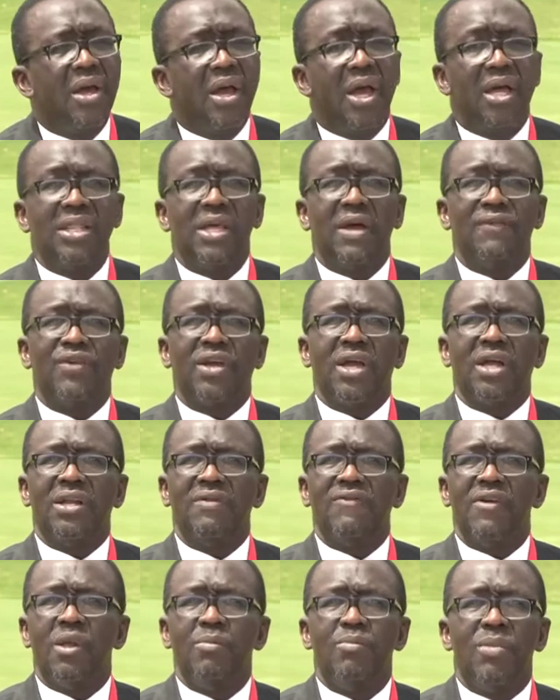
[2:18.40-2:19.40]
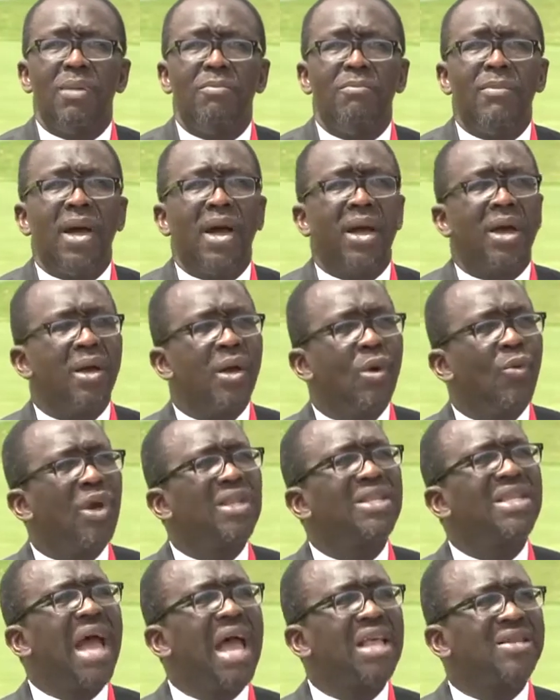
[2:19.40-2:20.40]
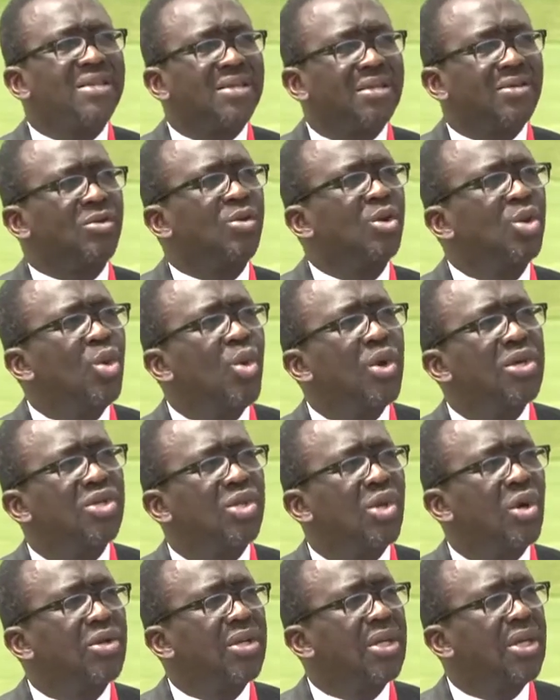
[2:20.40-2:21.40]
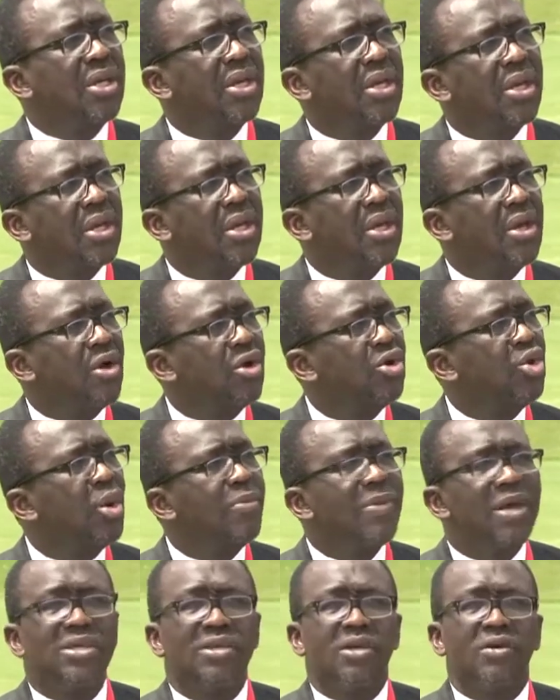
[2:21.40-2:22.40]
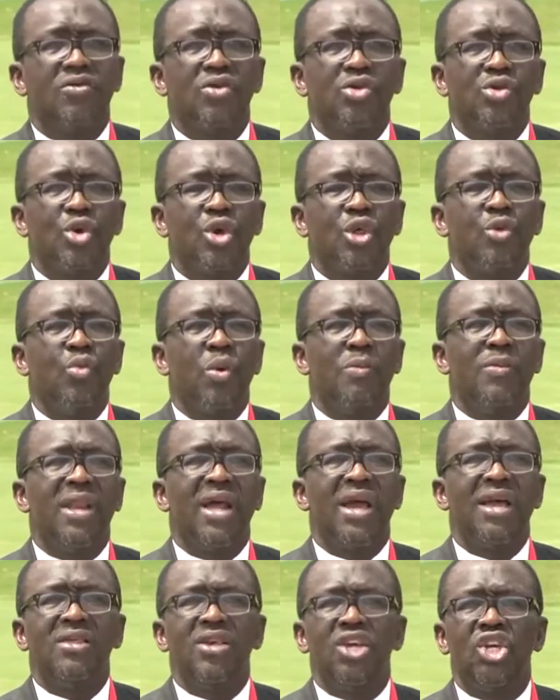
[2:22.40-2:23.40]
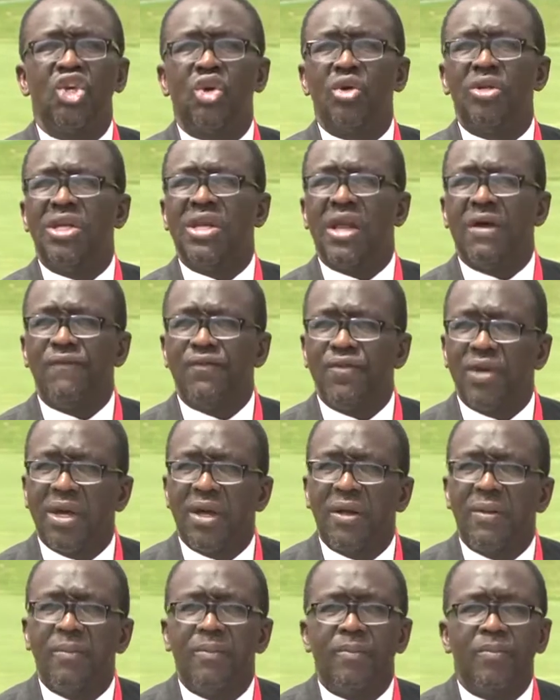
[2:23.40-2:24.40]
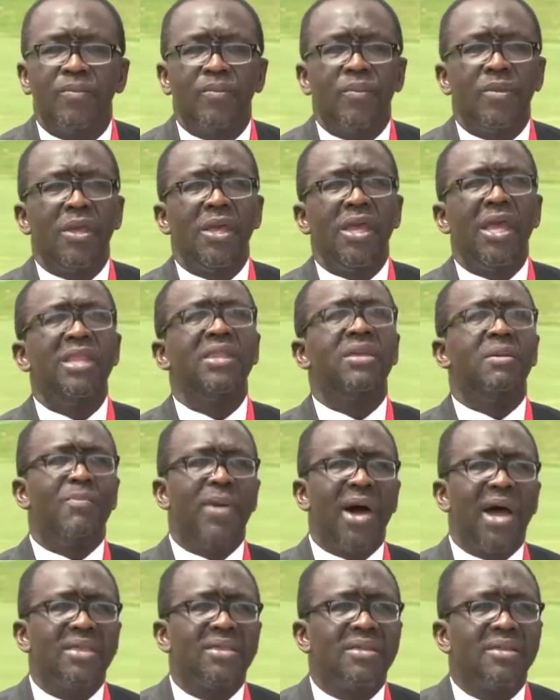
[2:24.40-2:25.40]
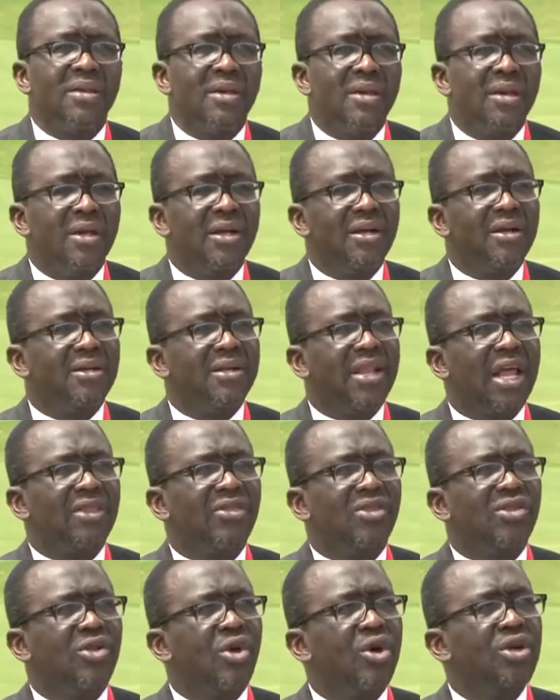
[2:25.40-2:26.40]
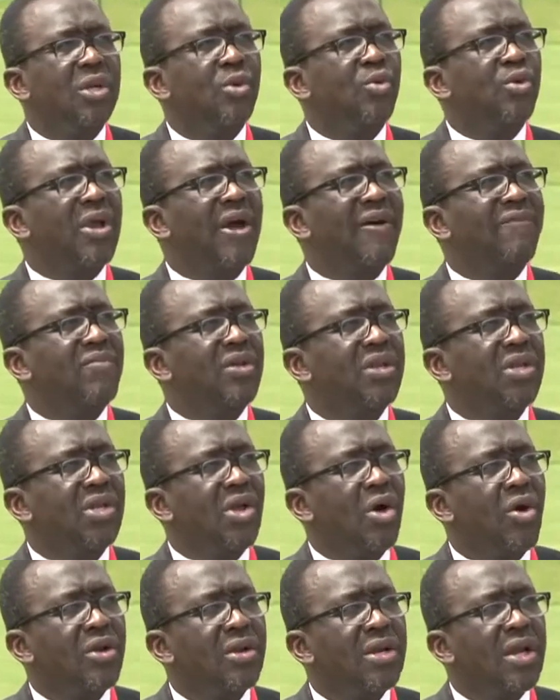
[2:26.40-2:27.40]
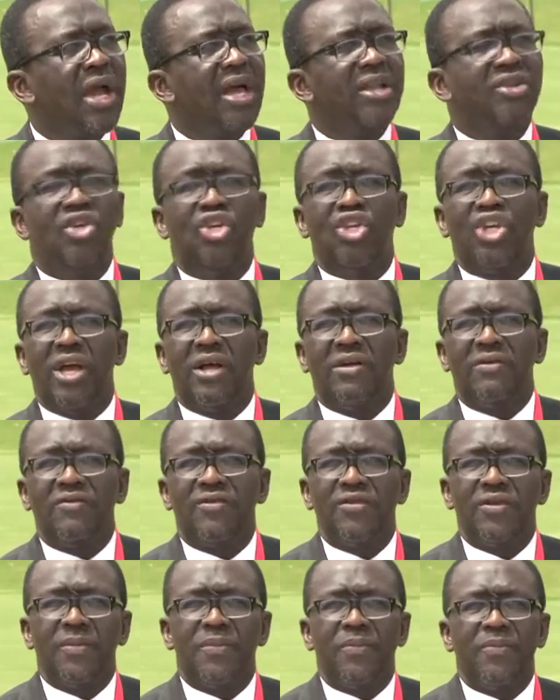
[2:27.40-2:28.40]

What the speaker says: and the Africa Development Bank, were tasked to do a study on domestic resource mobilization in Africa. In the past, that study would have been done and shelved.